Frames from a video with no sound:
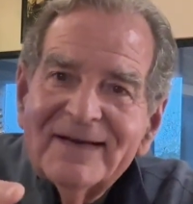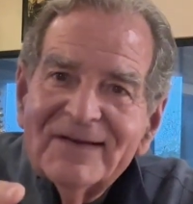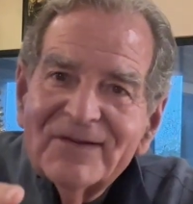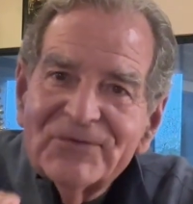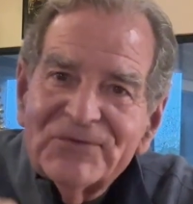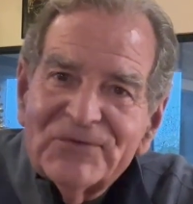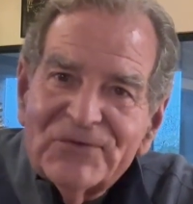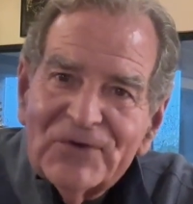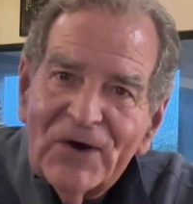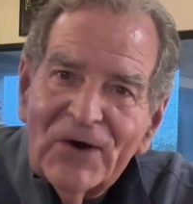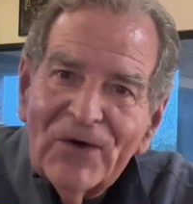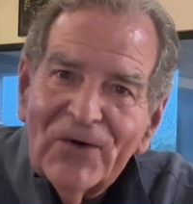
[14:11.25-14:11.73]

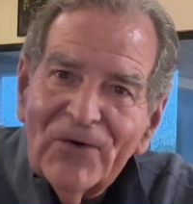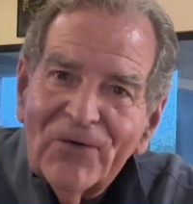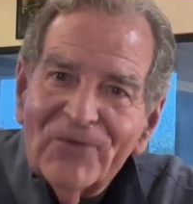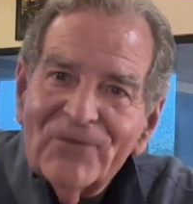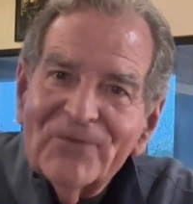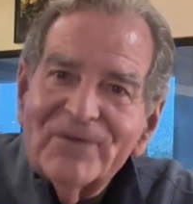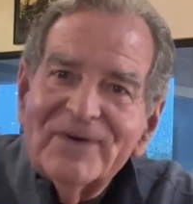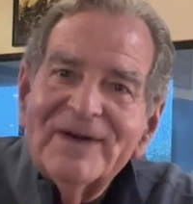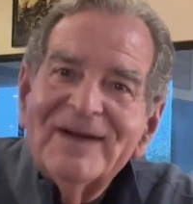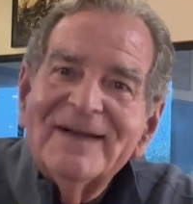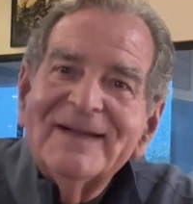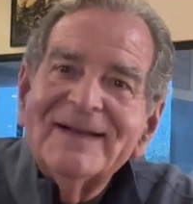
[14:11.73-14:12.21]
So
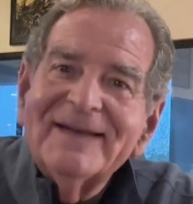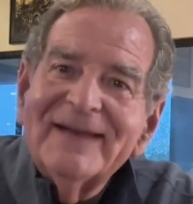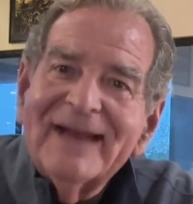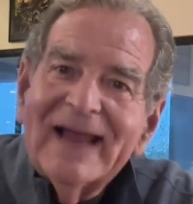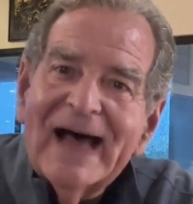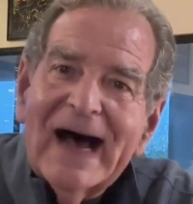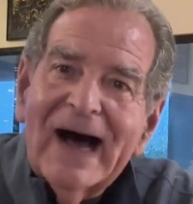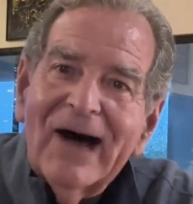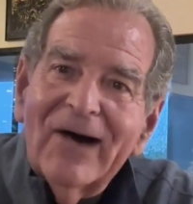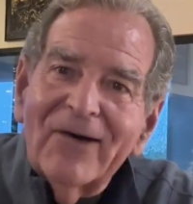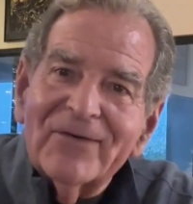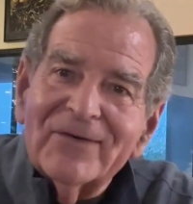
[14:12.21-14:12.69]

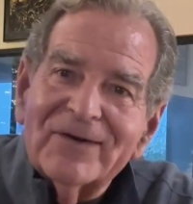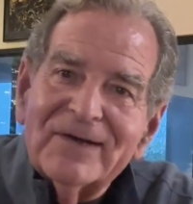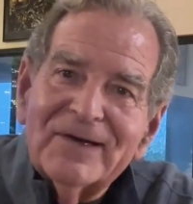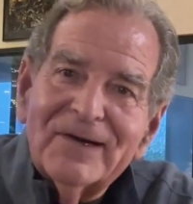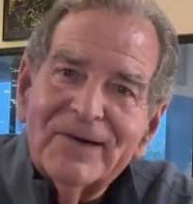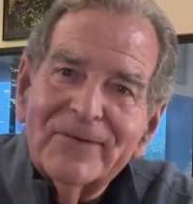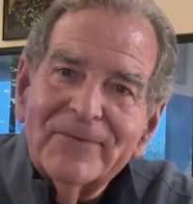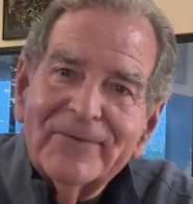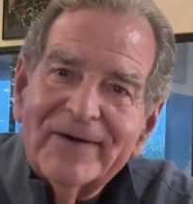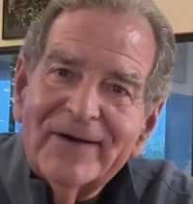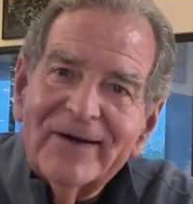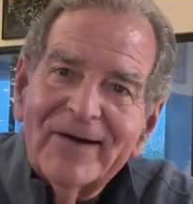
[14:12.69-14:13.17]
now,
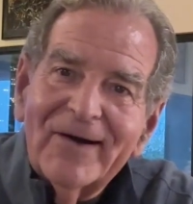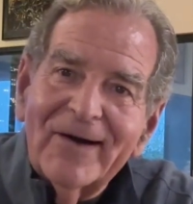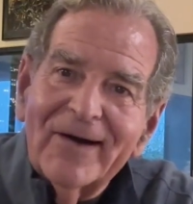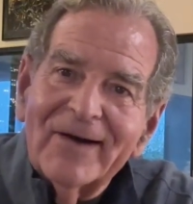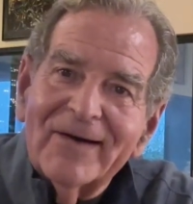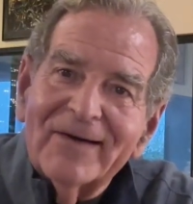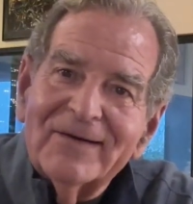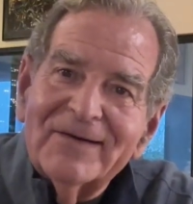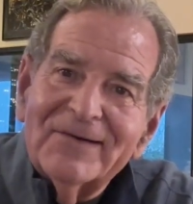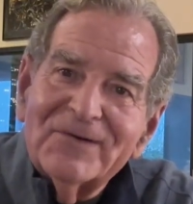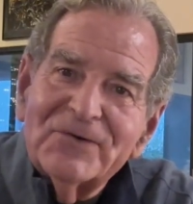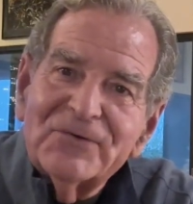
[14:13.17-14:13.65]
here we
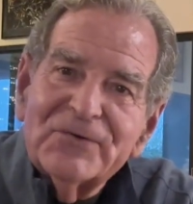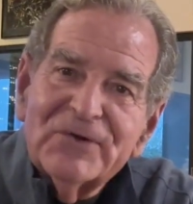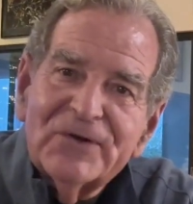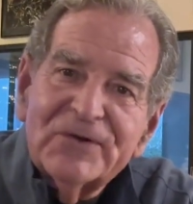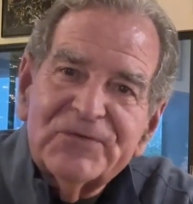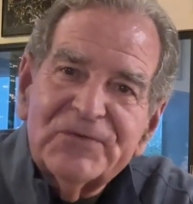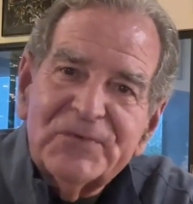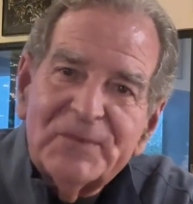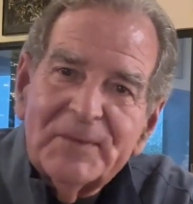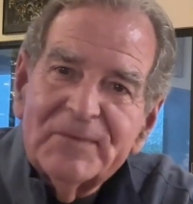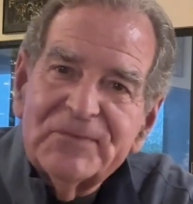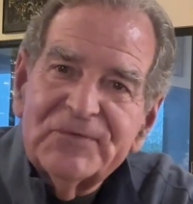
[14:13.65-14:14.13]
are.
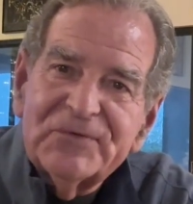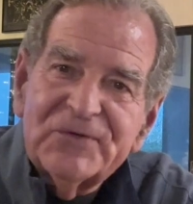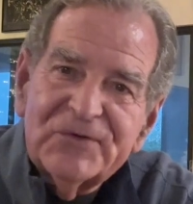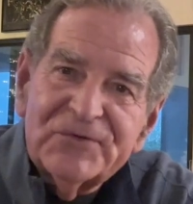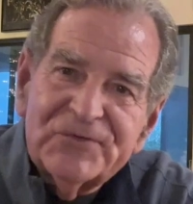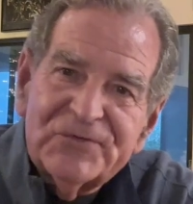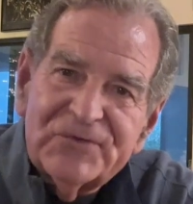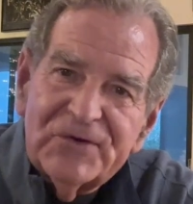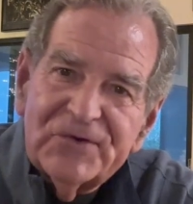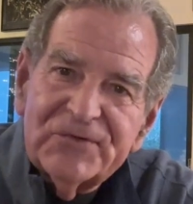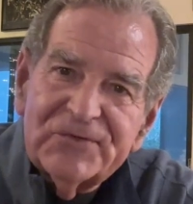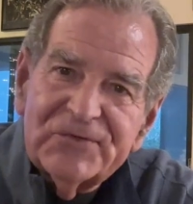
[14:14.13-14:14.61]
Christmas is
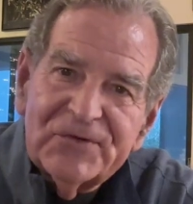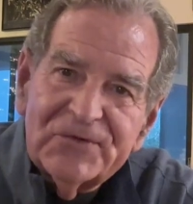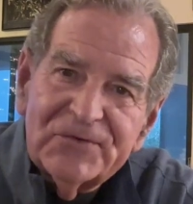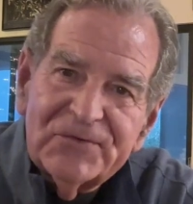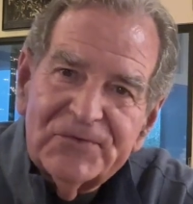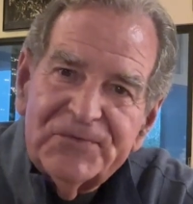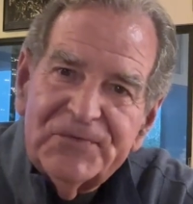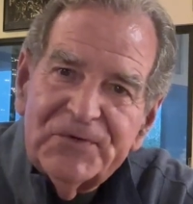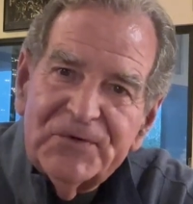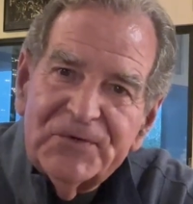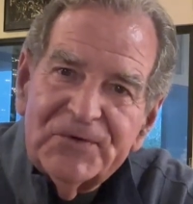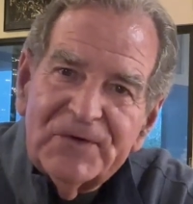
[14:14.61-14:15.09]
just a
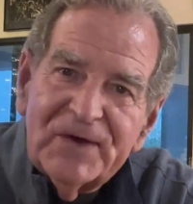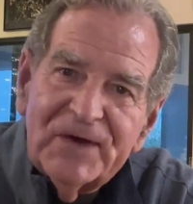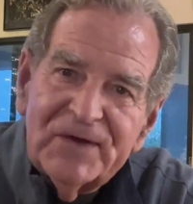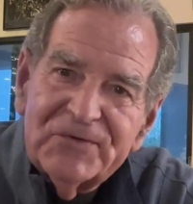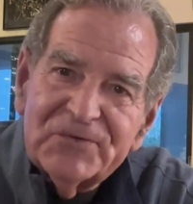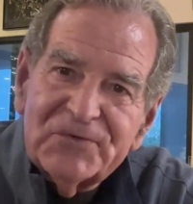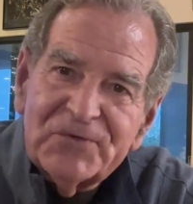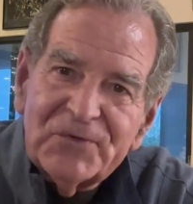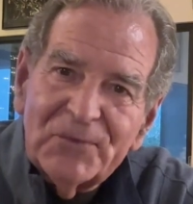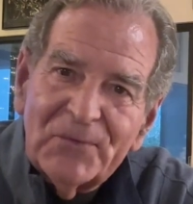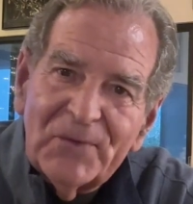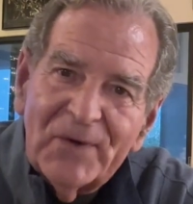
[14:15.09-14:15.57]
few
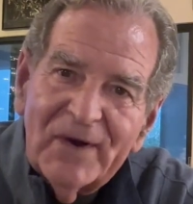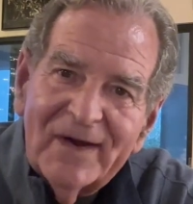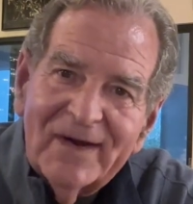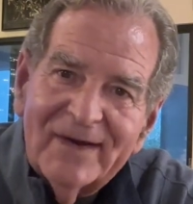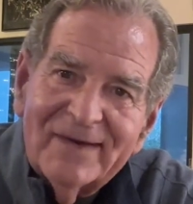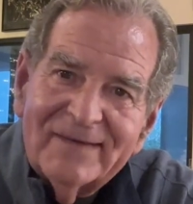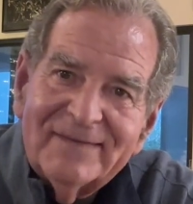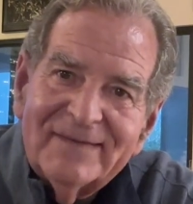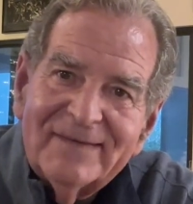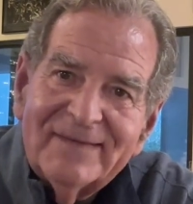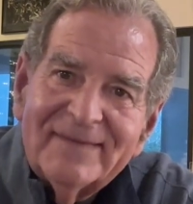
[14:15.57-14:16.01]
days away,